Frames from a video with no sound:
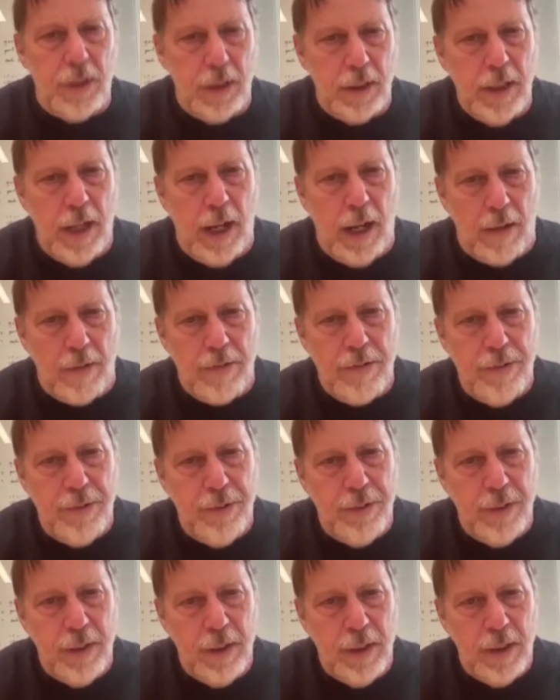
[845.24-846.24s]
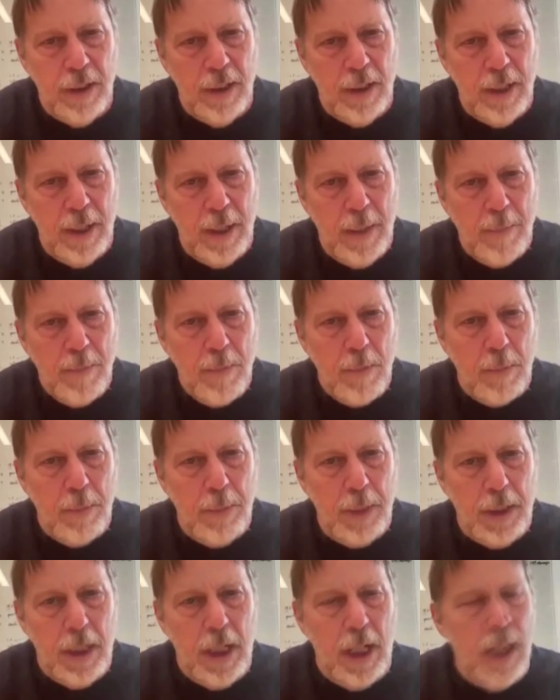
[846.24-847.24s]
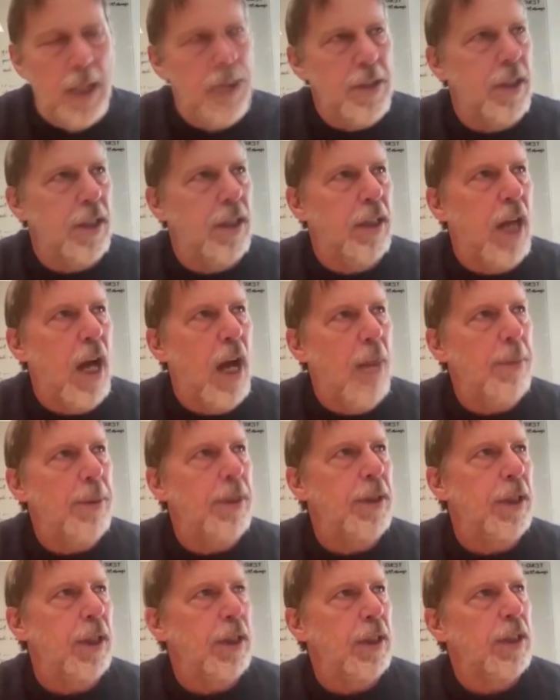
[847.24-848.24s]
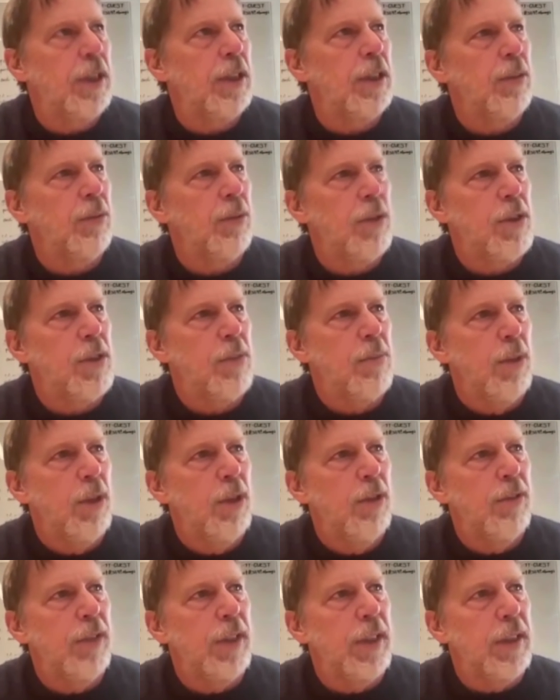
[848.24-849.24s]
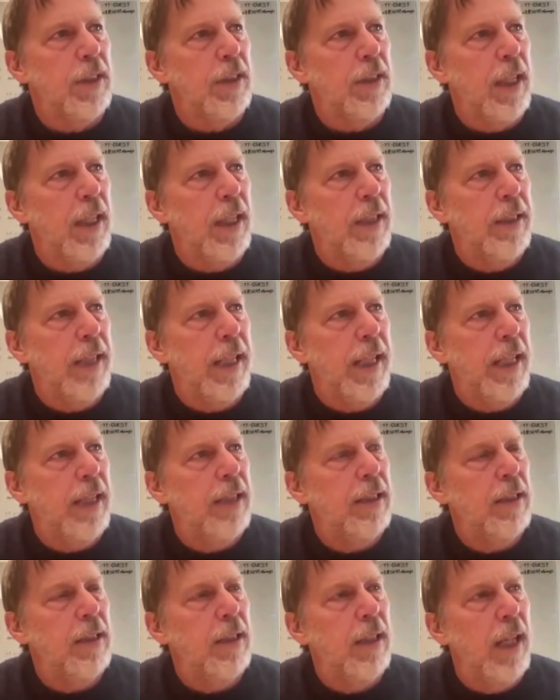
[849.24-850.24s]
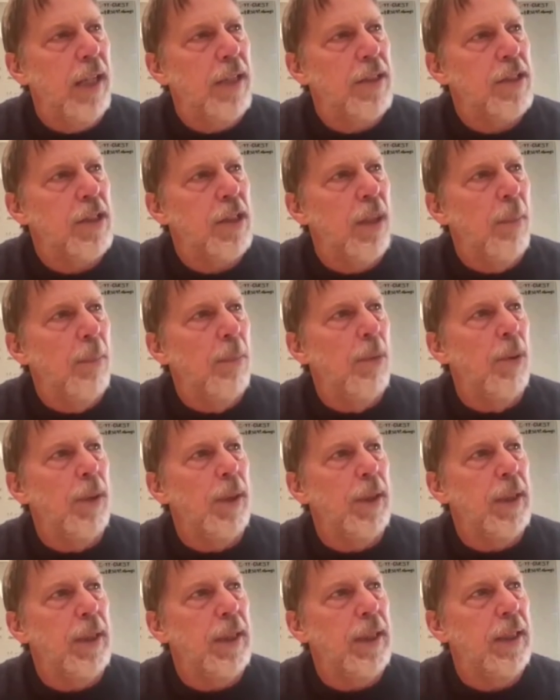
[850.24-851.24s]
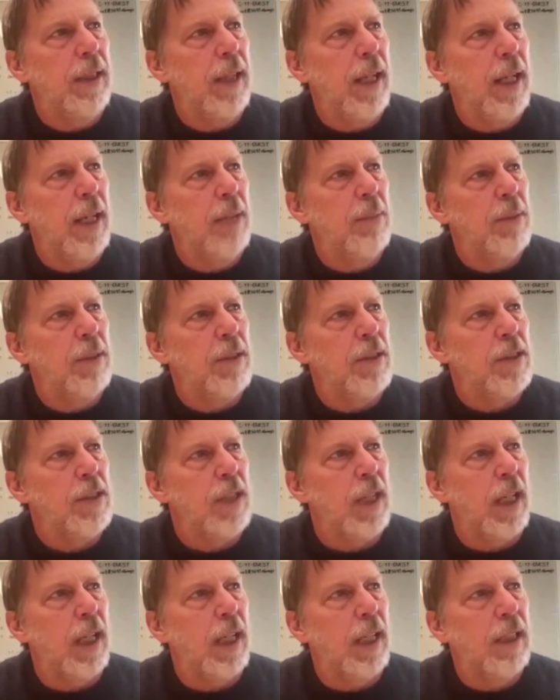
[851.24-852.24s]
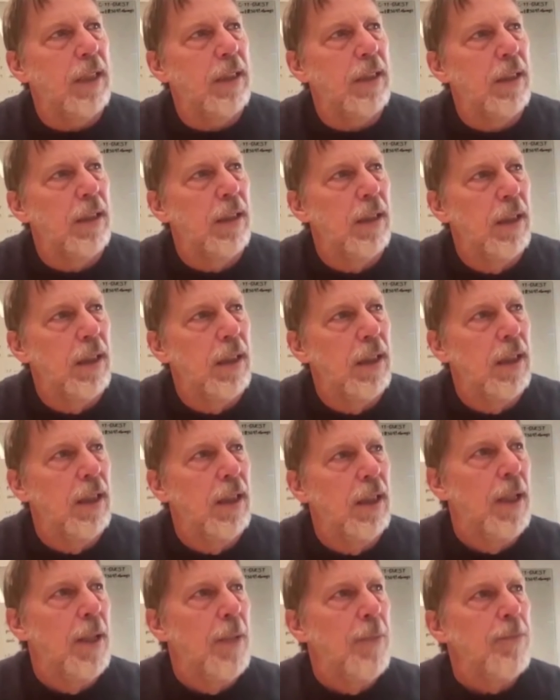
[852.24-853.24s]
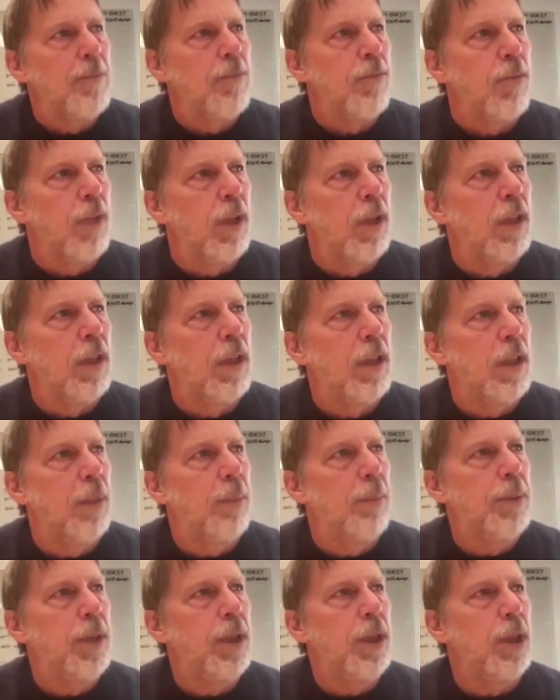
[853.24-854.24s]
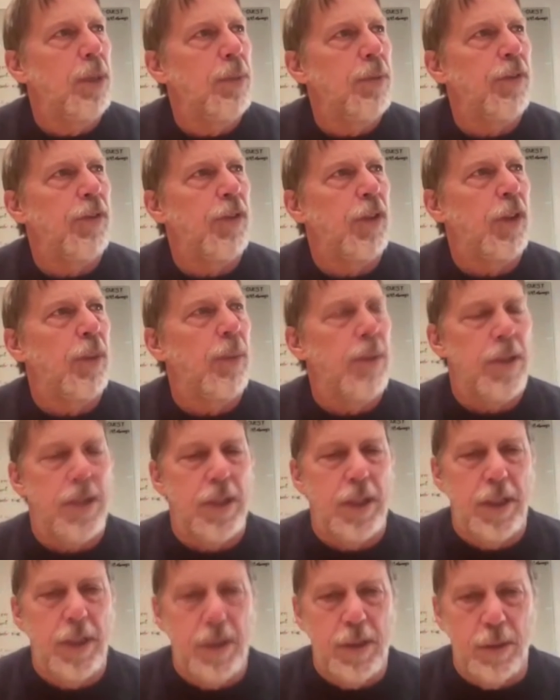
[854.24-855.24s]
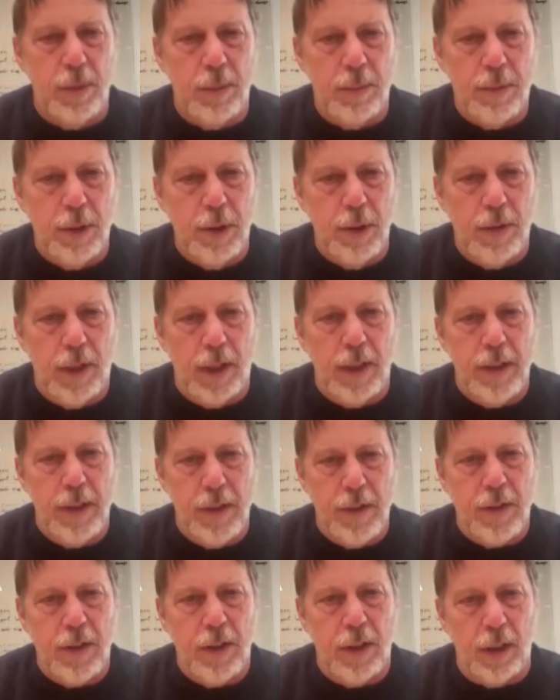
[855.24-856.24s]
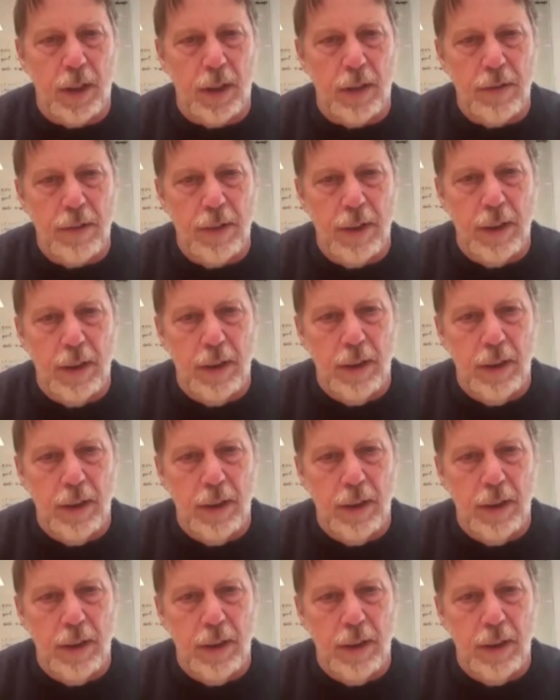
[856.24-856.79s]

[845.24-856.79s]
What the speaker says: enough because the competition was moving. And then at some point he came and said, computer performance needs to improve on this curve.